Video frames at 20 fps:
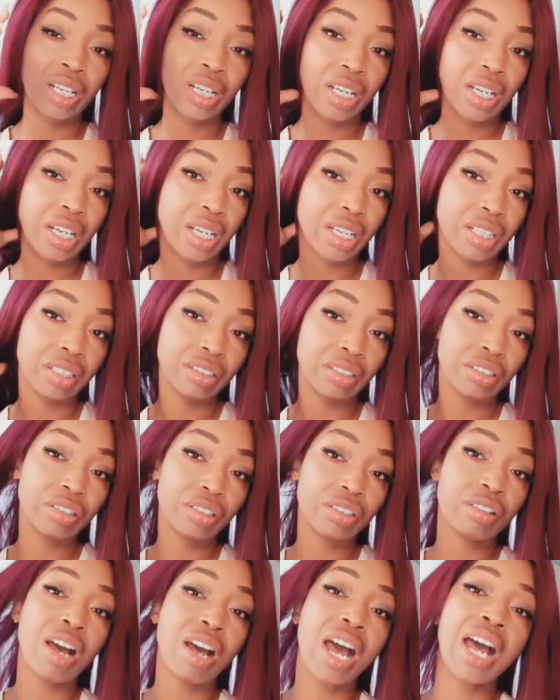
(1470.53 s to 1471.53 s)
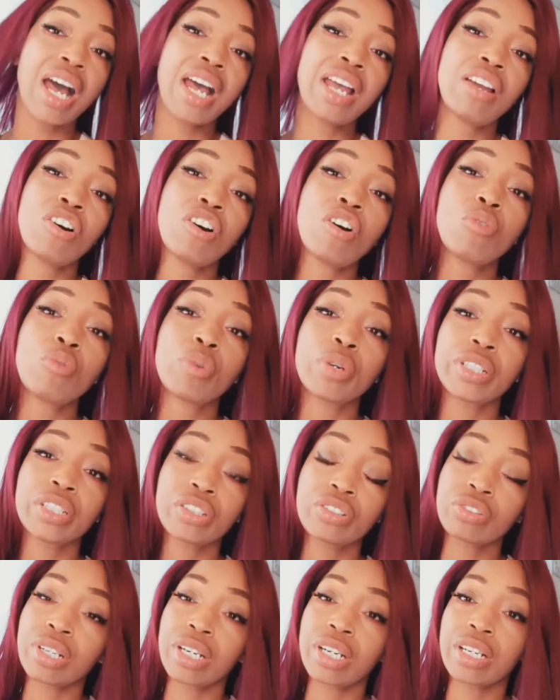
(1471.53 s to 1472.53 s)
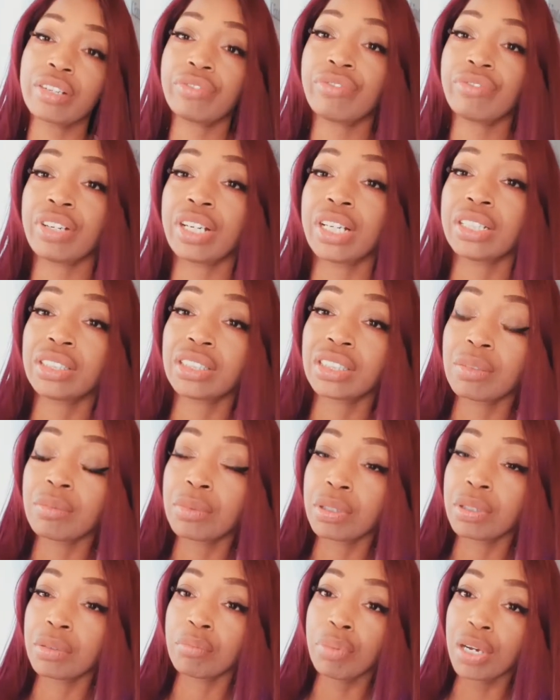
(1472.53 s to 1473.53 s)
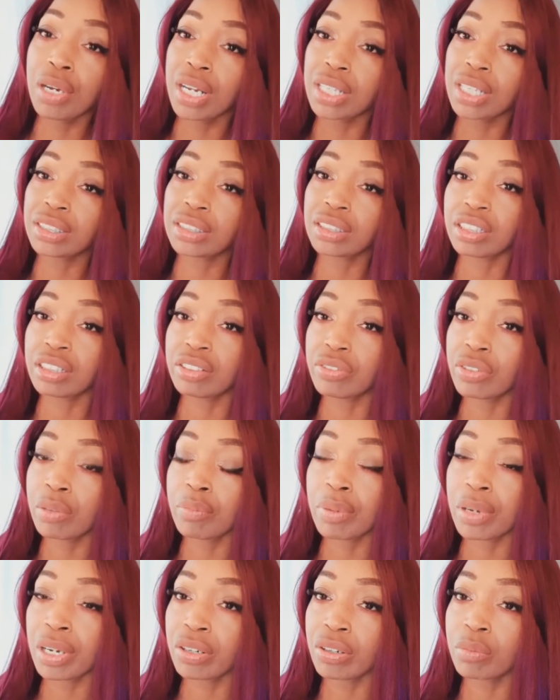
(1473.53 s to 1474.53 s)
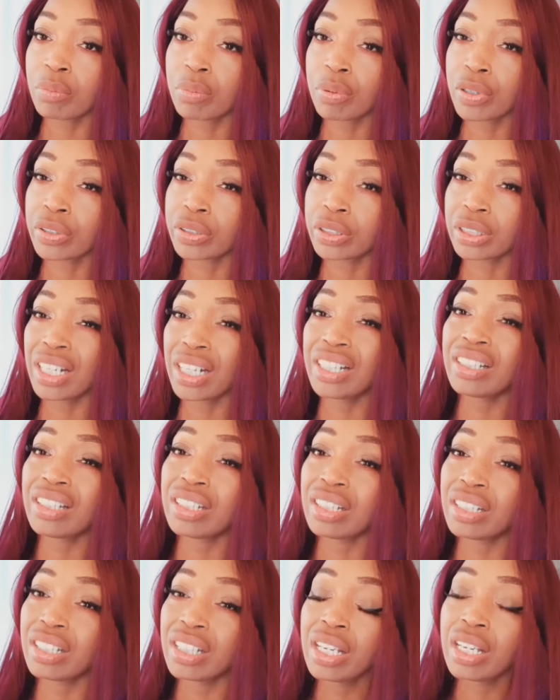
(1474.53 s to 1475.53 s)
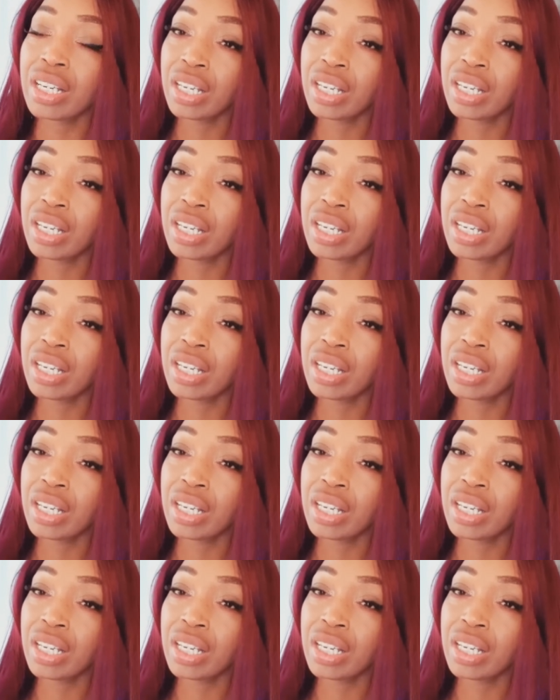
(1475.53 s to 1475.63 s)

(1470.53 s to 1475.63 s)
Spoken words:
And I always try to find something positive about a person. I think